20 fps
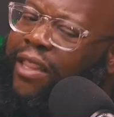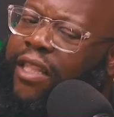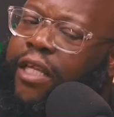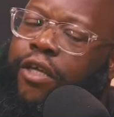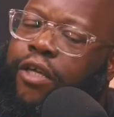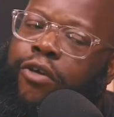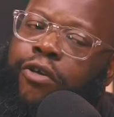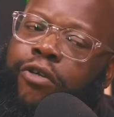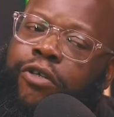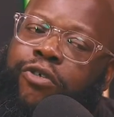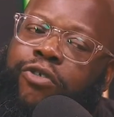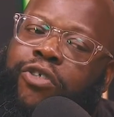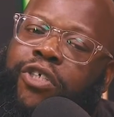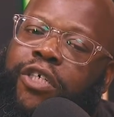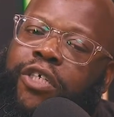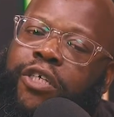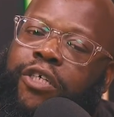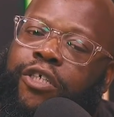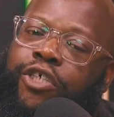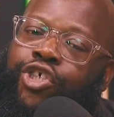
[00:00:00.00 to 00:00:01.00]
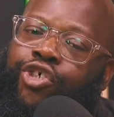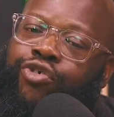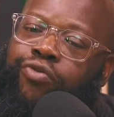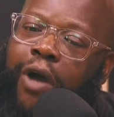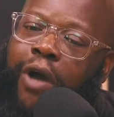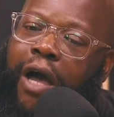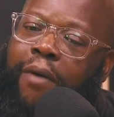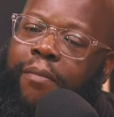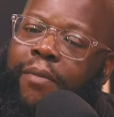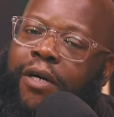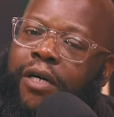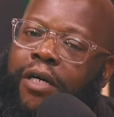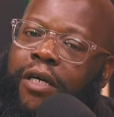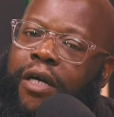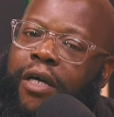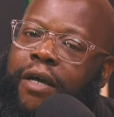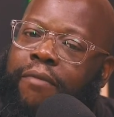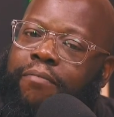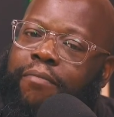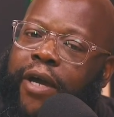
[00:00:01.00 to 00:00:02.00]
I think you you took your trauma
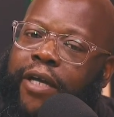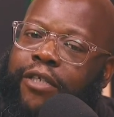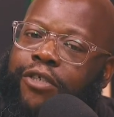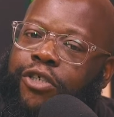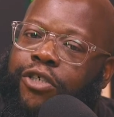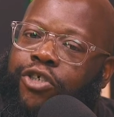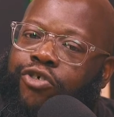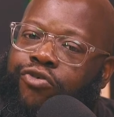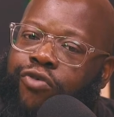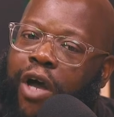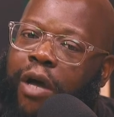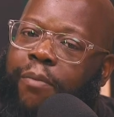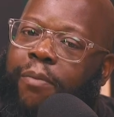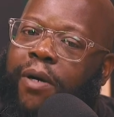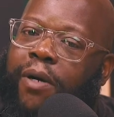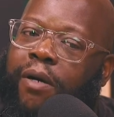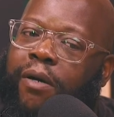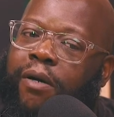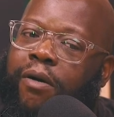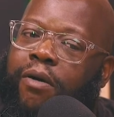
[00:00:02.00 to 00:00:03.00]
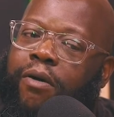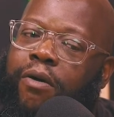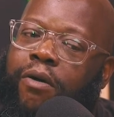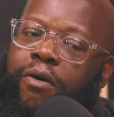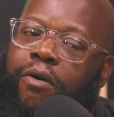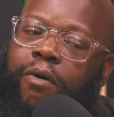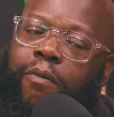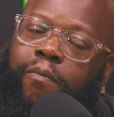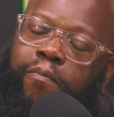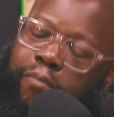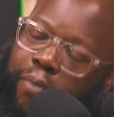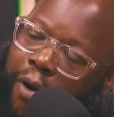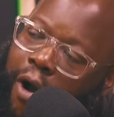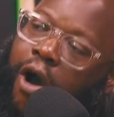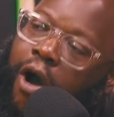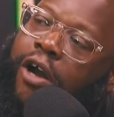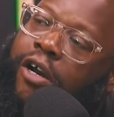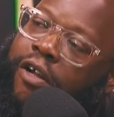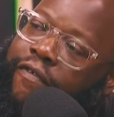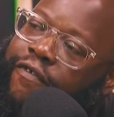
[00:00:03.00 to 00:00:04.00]
and made your trauma
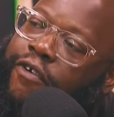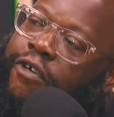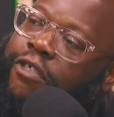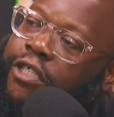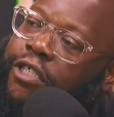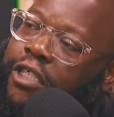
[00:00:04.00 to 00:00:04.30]
part of your